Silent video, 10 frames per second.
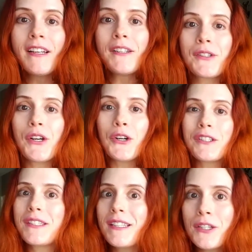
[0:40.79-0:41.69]
So
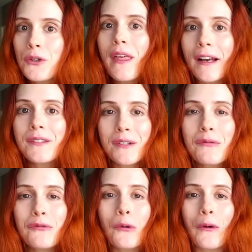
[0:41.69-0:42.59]
since
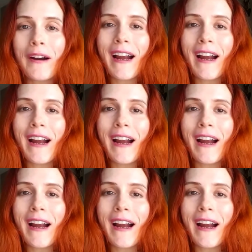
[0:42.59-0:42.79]
2004,